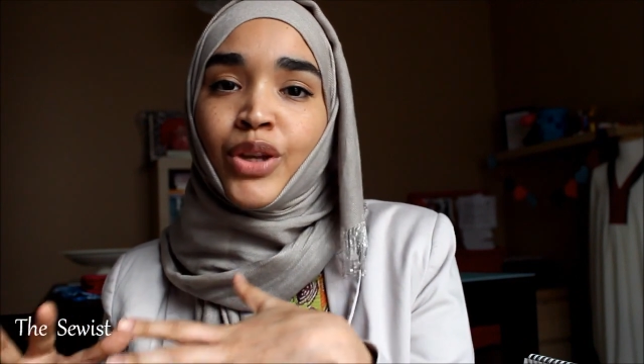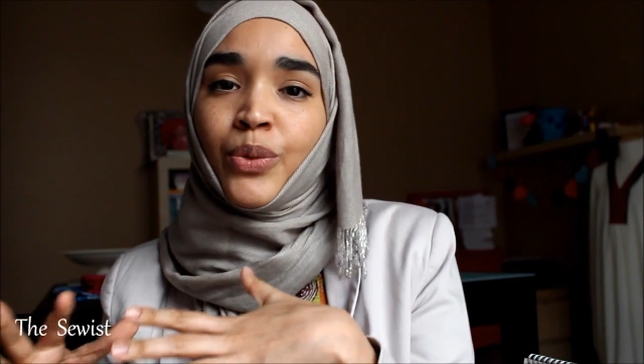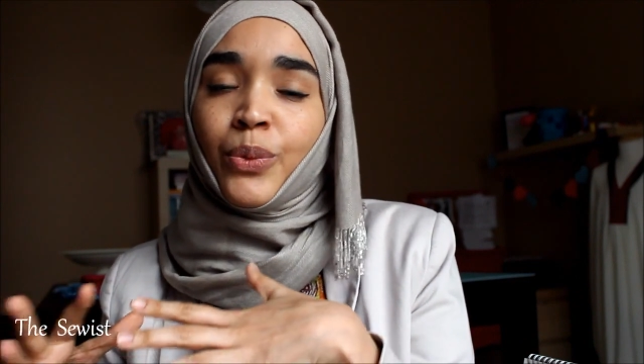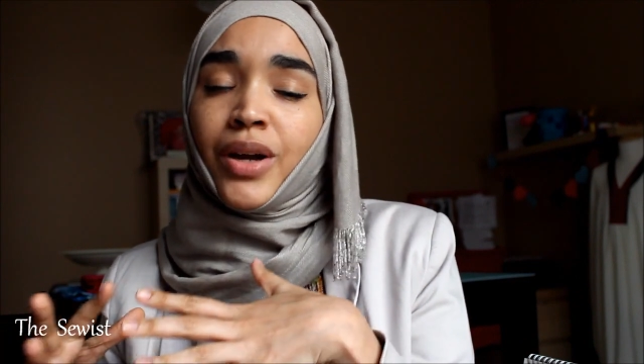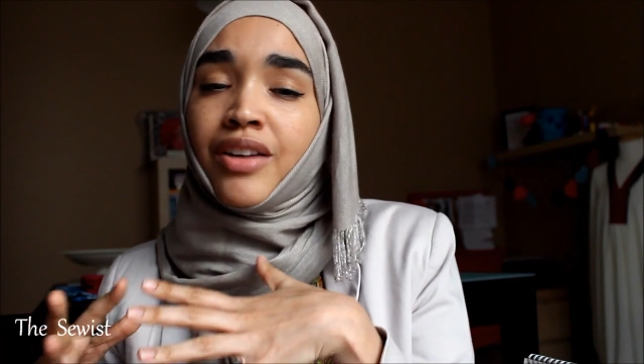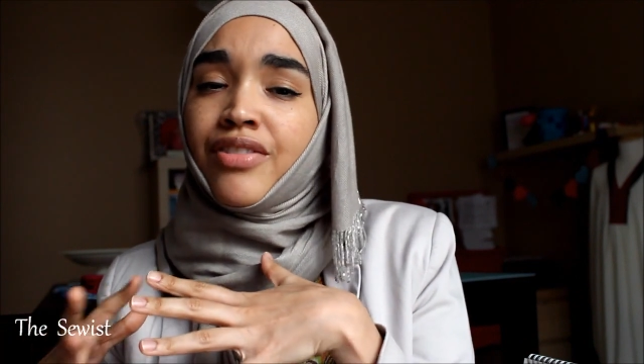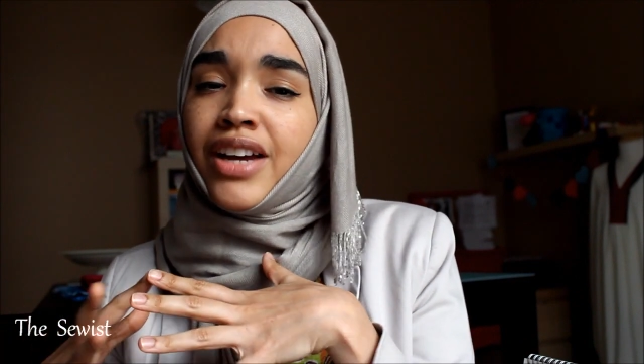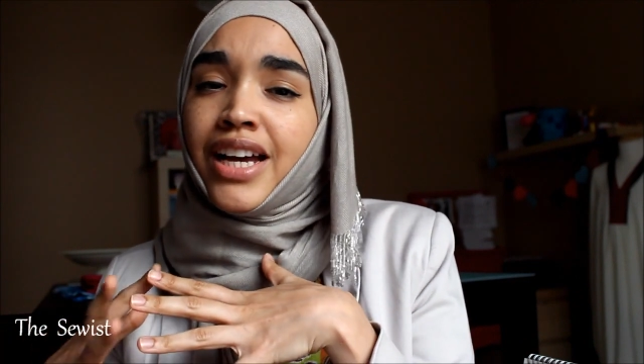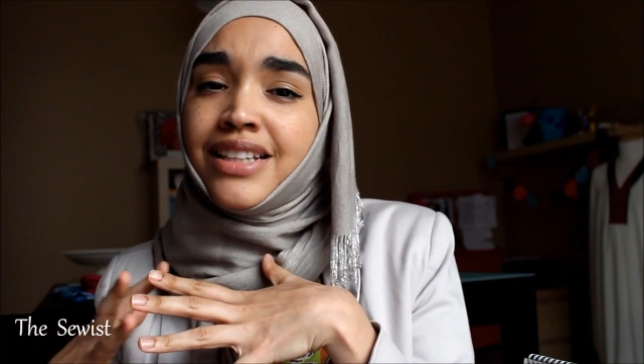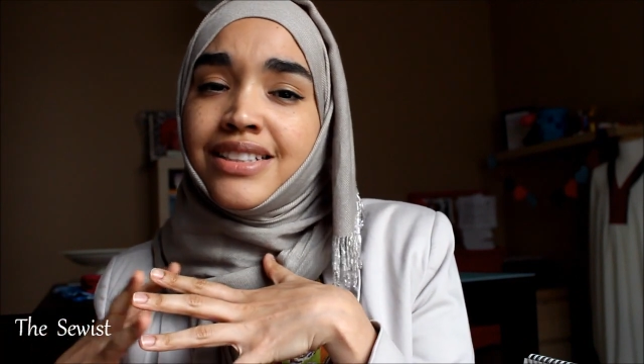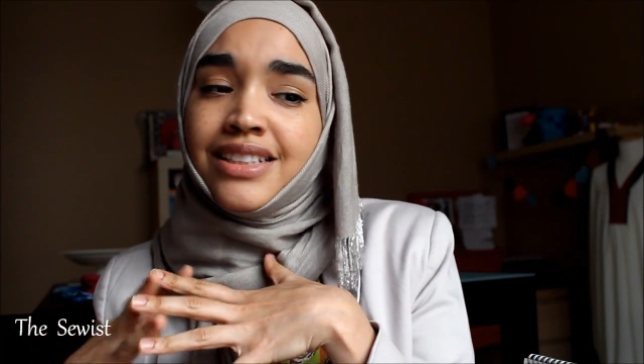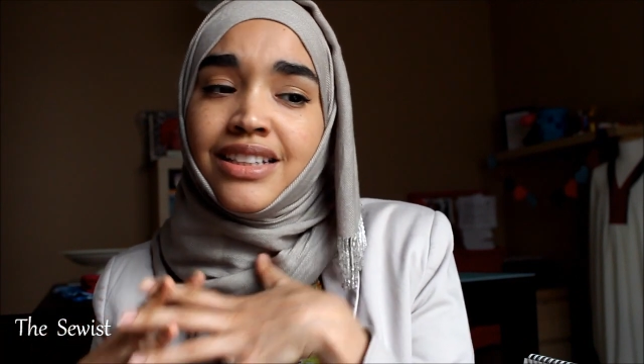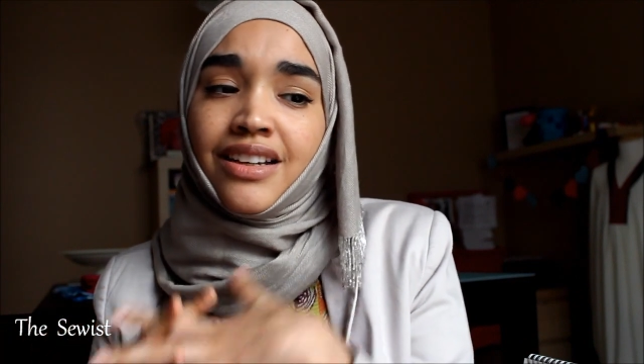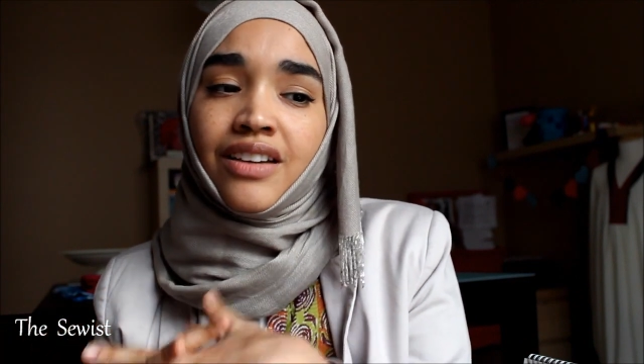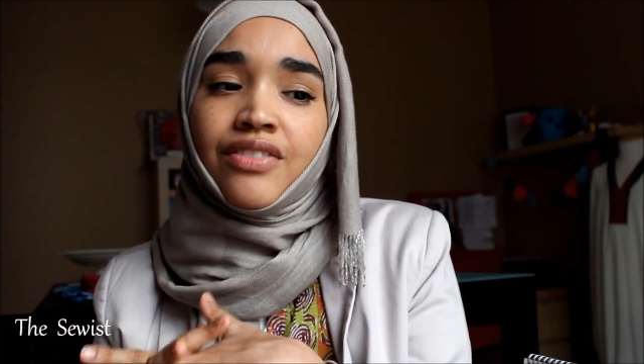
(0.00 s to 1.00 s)
where I've had
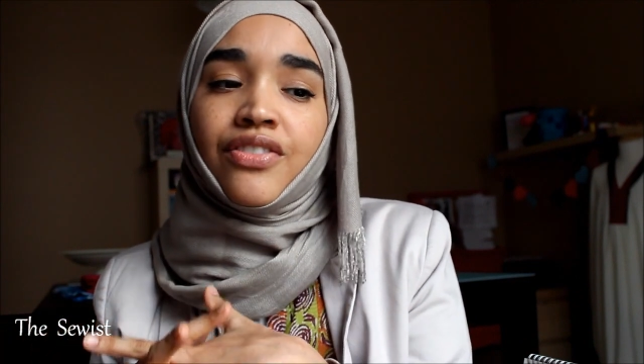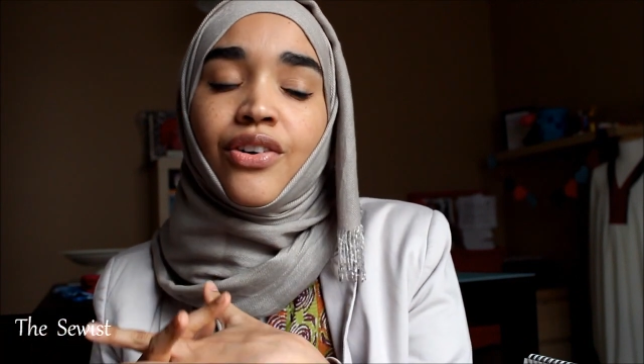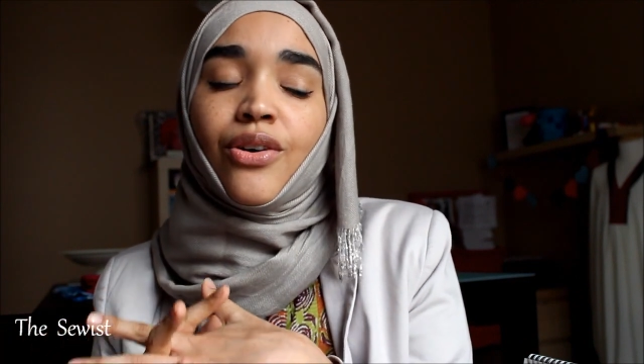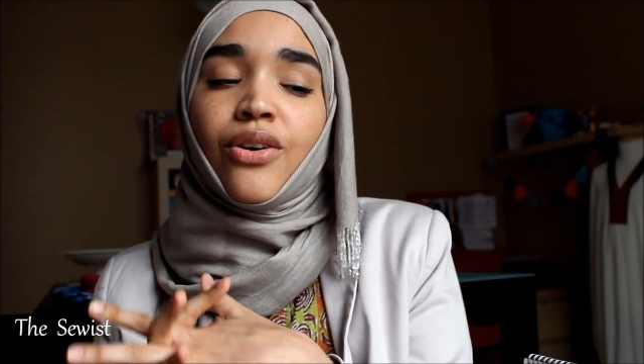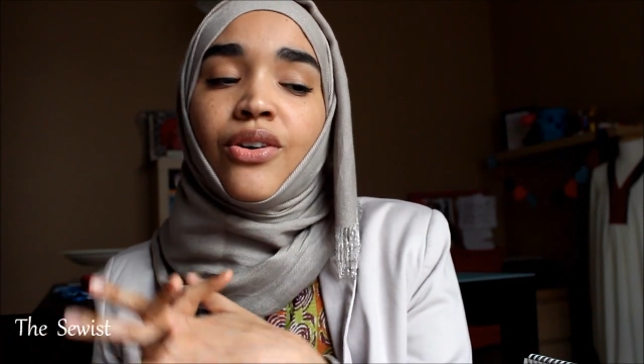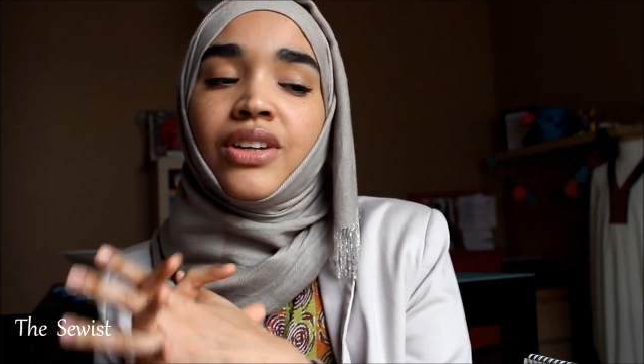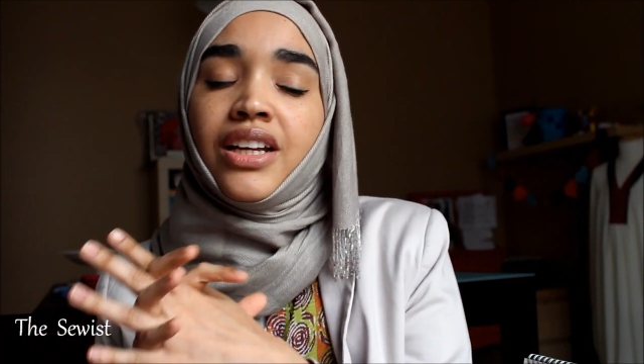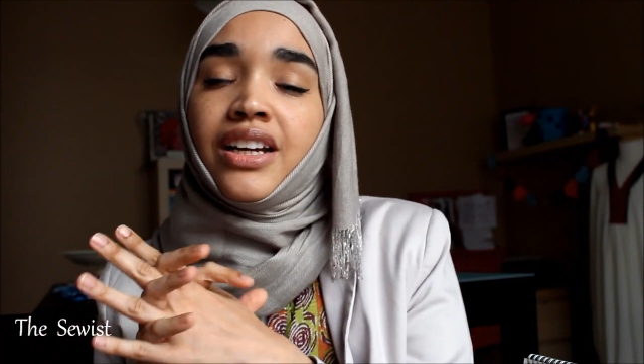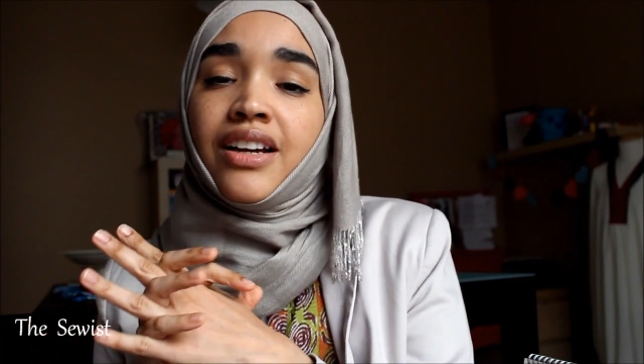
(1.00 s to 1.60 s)
enough, all I